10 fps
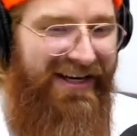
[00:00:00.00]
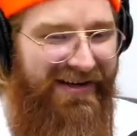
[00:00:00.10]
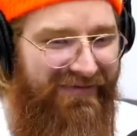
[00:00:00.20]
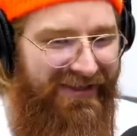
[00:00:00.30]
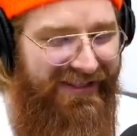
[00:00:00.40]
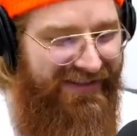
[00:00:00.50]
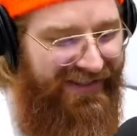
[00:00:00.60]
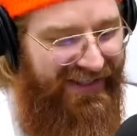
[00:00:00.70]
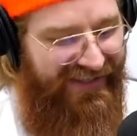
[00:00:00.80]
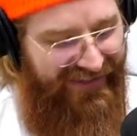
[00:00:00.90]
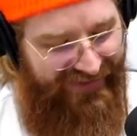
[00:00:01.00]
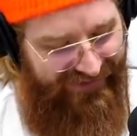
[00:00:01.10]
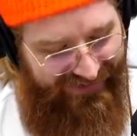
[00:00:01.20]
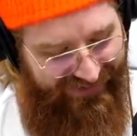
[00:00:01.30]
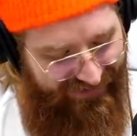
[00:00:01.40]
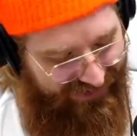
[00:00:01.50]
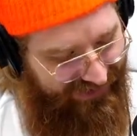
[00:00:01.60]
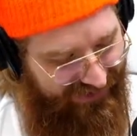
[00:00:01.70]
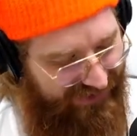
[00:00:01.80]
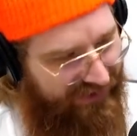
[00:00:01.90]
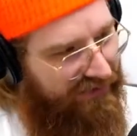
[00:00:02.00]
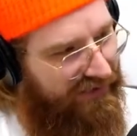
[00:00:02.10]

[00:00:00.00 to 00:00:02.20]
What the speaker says: but it, obviously there's no scientific